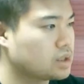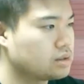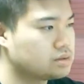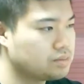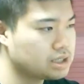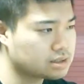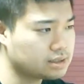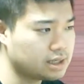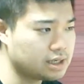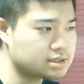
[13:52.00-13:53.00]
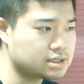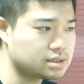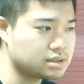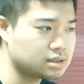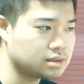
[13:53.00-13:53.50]
So basically, it's
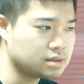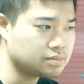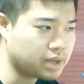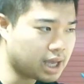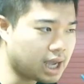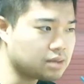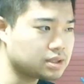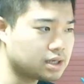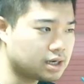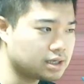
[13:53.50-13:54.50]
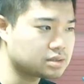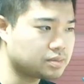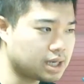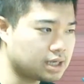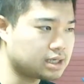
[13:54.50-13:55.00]
bad, but not as
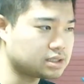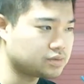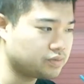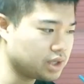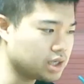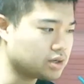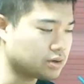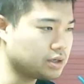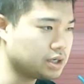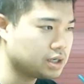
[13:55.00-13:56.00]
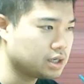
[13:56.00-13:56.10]
bad as feared,